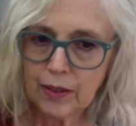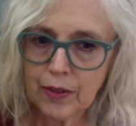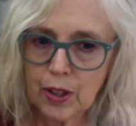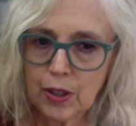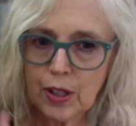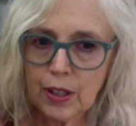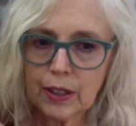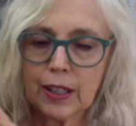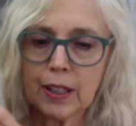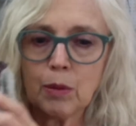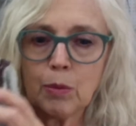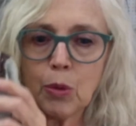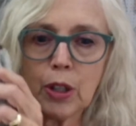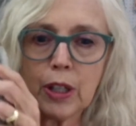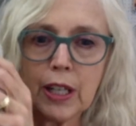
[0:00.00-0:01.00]
There's a little
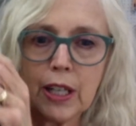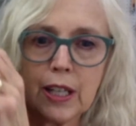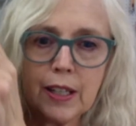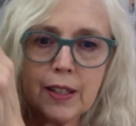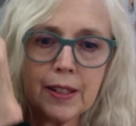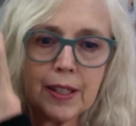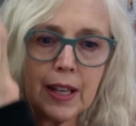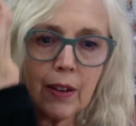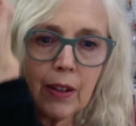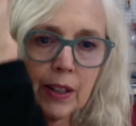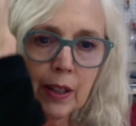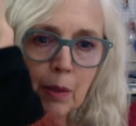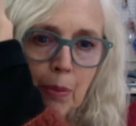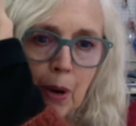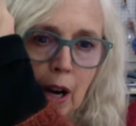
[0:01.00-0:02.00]
more ease down at
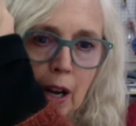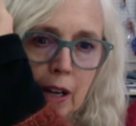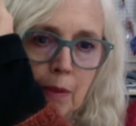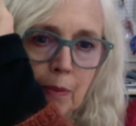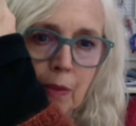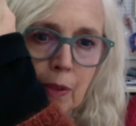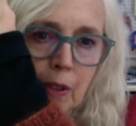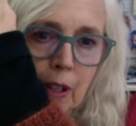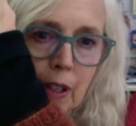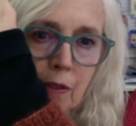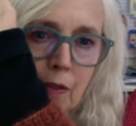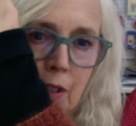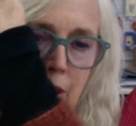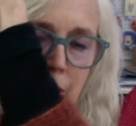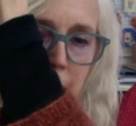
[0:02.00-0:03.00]
the bottom of
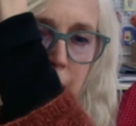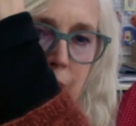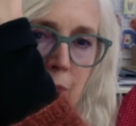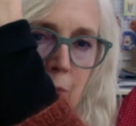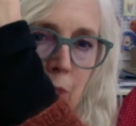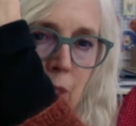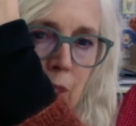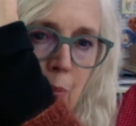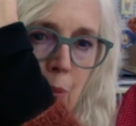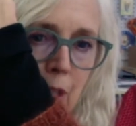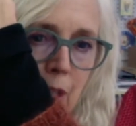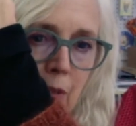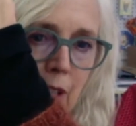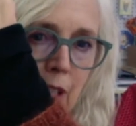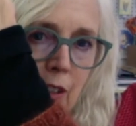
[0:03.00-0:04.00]
it's really pretty
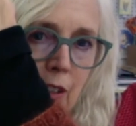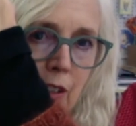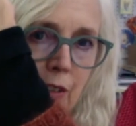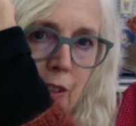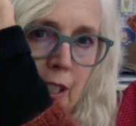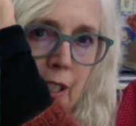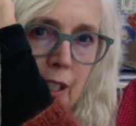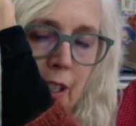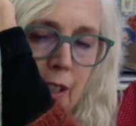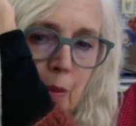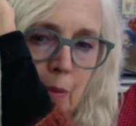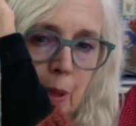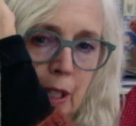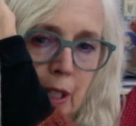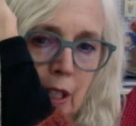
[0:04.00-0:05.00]
wrinkled right now,
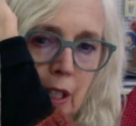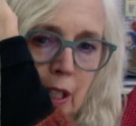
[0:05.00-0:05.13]
but